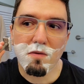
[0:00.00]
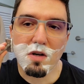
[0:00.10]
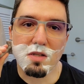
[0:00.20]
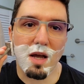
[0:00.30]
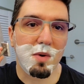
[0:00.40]

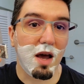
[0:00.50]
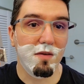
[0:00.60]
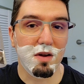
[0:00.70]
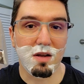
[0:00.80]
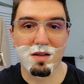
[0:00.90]
First time
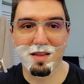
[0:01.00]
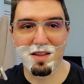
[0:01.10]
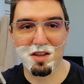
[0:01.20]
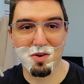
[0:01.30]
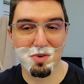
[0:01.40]
having
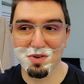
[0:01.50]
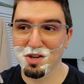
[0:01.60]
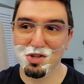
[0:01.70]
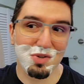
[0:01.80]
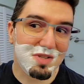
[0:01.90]
technical
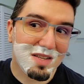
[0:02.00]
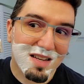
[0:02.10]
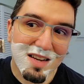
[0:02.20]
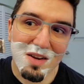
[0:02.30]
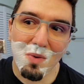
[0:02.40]
issues
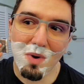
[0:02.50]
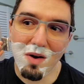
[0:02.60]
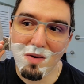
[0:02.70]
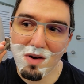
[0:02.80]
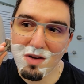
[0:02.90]

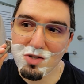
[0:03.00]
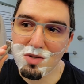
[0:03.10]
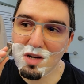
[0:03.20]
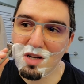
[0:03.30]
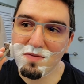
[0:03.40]
while
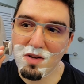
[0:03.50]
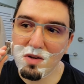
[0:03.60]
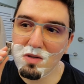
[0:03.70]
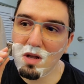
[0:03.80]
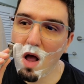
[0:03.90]
shooting these
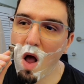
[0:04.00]
videos.